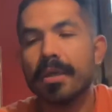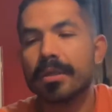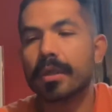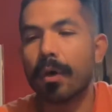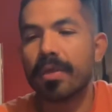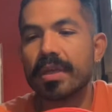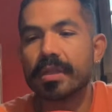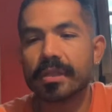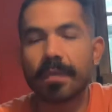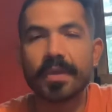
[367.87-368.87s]
So this
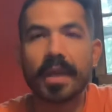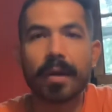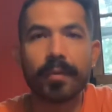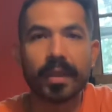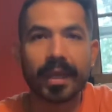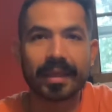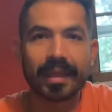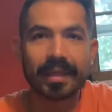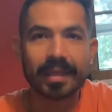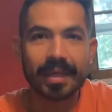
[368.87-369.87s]
is something that I really like,
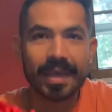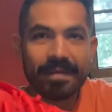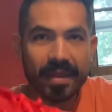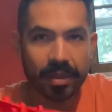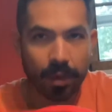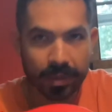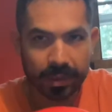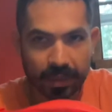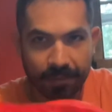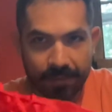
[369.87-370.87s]
that even though
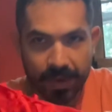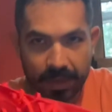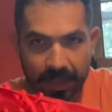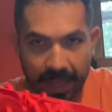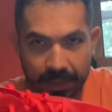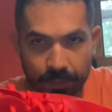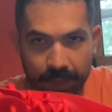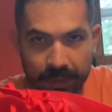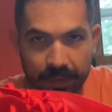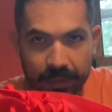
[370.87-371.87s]
this is a very
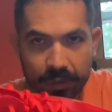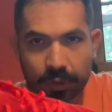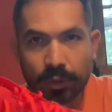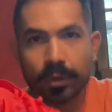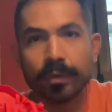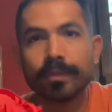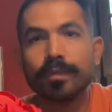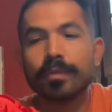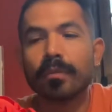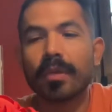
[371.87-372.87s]
lightweight shoe,
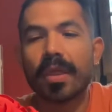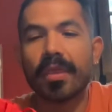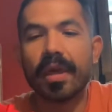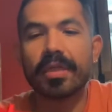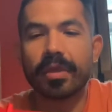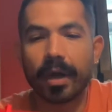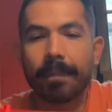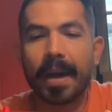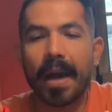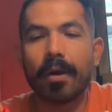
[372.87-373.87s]
they thought
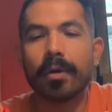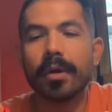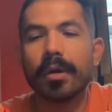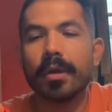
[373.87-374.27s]
about